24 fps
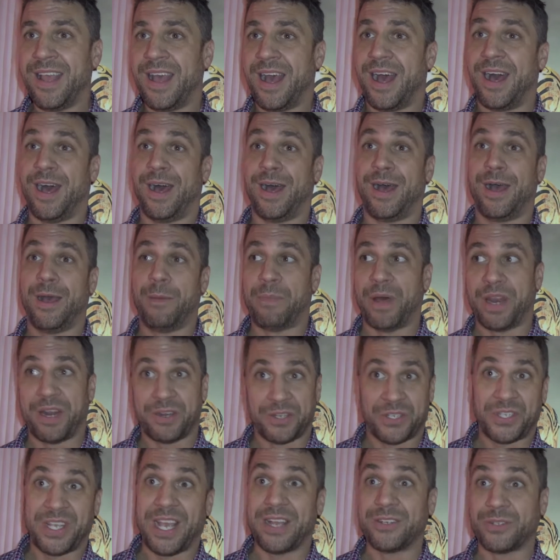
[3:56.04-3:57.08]
Uh, but
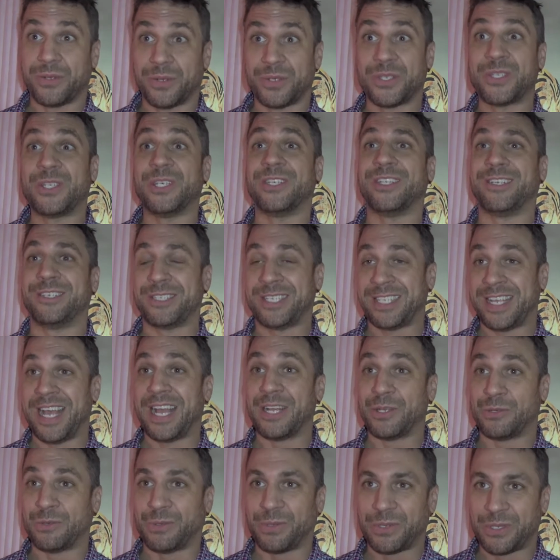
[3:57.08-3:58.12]
our schedule's still our
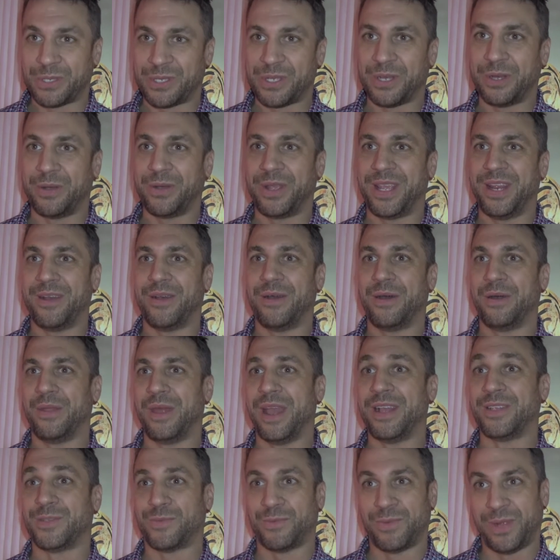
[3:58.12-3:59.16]
schedule. So you know,
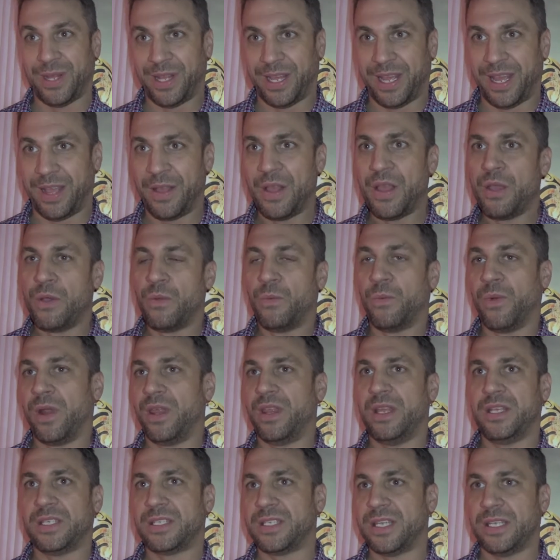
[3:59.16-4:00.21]
it's really one
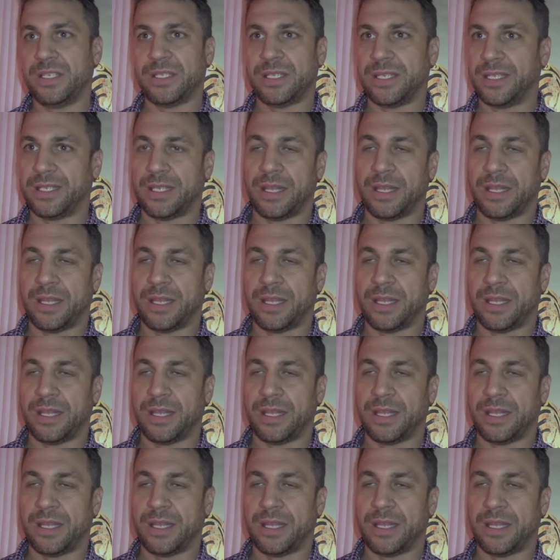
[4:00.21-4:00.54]
of these things.